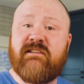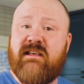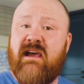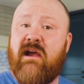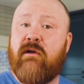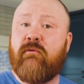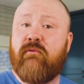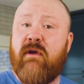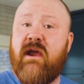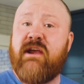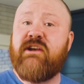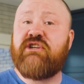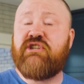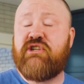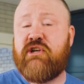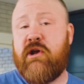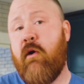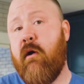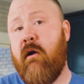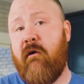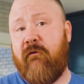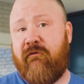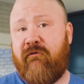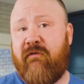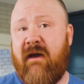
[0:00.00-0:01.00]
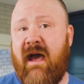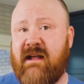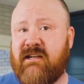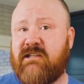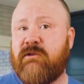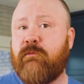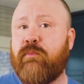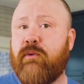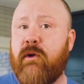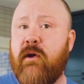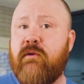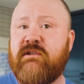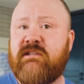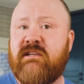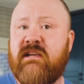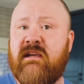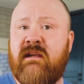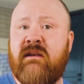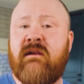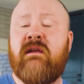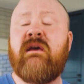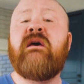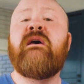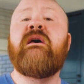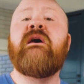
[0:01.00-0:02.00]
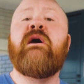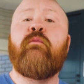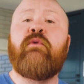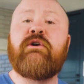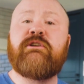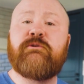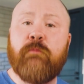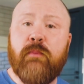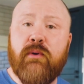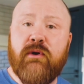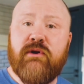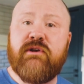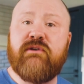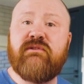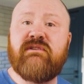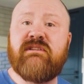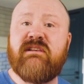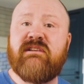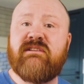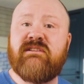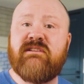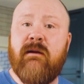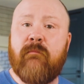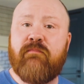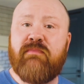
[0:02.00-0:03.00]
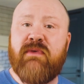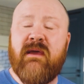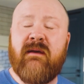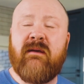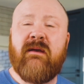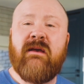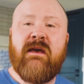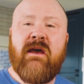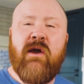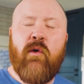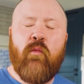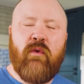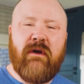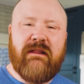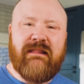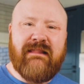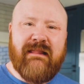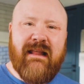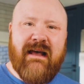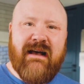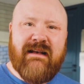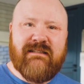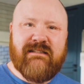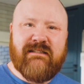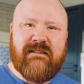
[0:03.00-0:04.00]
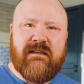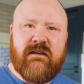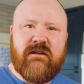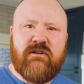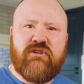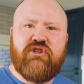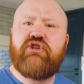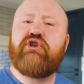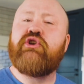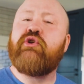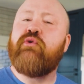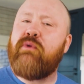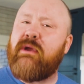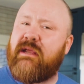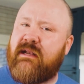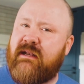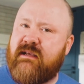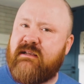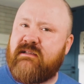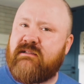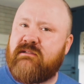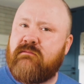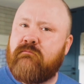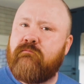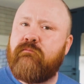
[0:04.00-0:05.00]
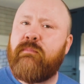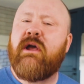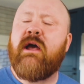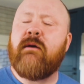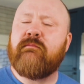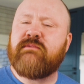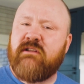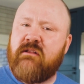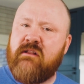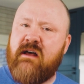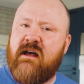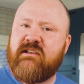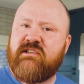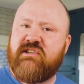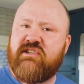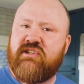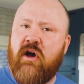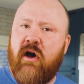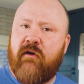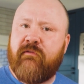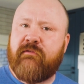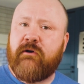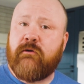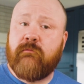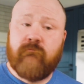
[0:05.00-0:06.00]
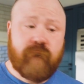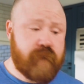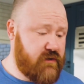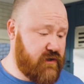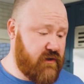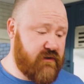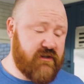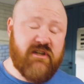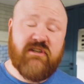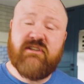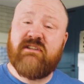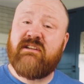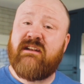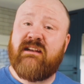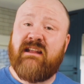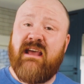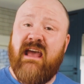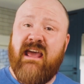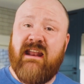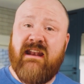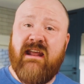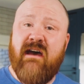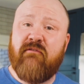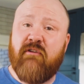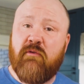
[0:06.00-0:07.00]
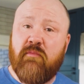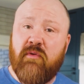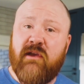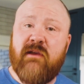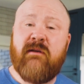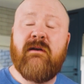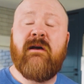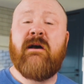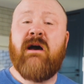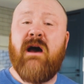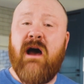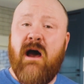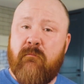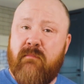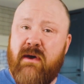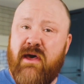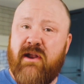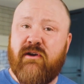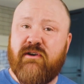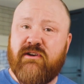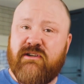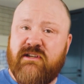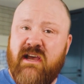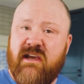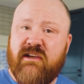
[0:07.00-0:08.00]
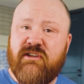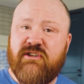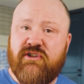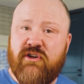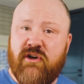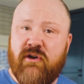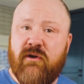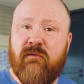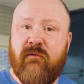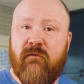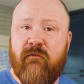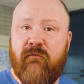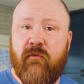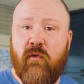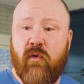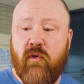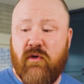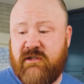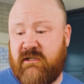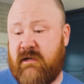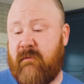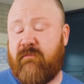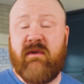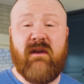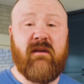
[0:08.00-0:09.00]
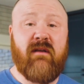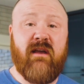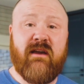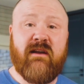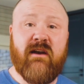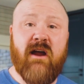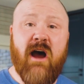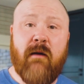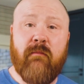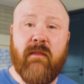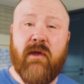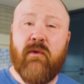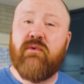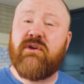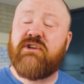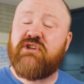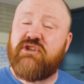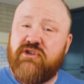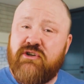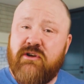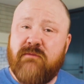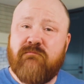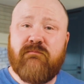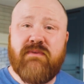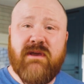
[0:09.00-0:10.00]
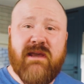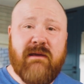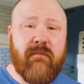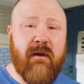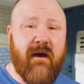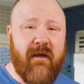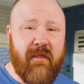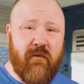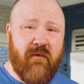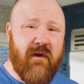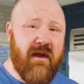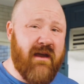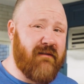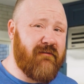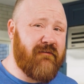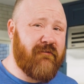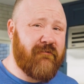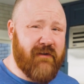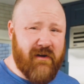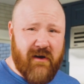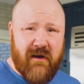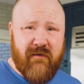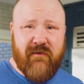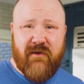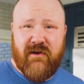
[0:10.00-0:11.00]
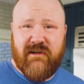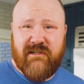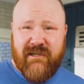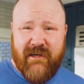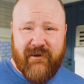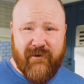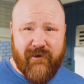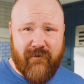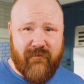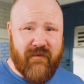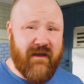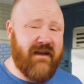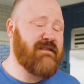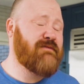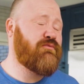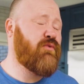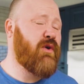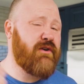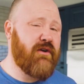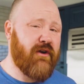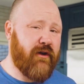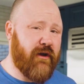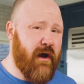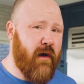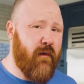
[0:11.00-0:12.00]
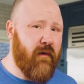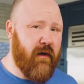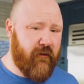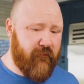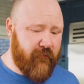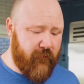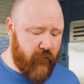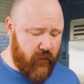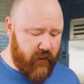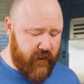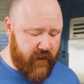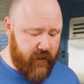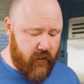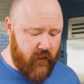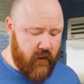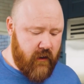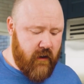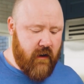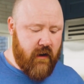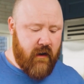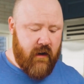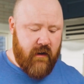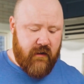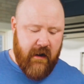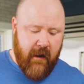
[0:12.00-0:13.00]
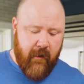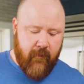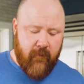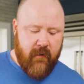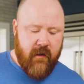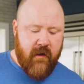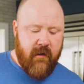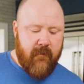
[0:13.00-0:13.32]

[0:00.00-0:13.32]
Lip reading: that ratio of fat to protein, which produces something with less chewiness, becomes a lot softer. So it's just inevitably a better texture for something like an omelet, which should be, by the way, very, very tender. That's what you're going for here. Now,